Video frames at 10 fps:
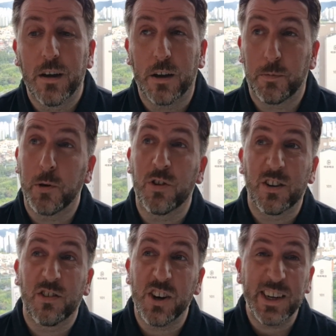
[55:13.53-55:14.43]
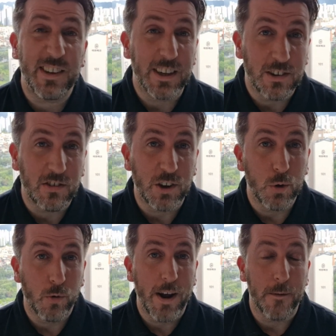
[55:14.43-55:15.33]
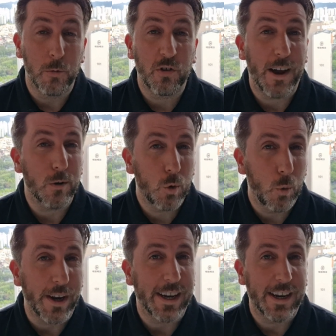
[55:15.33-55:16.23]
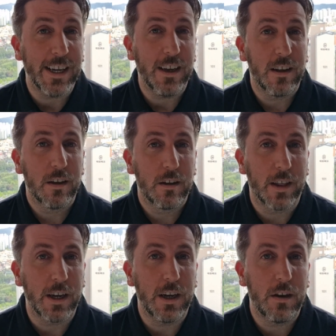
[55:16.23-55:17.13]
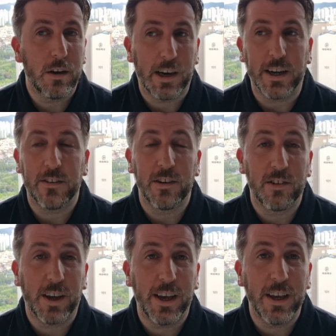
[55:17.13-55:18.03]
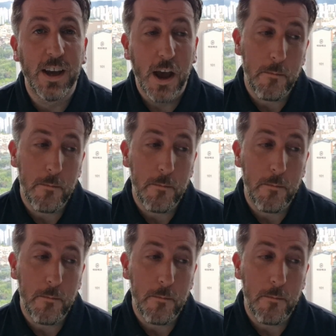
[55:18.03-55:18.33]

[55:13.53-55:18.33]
I suppose, exciting to see all round was how quickly they clicked into gear.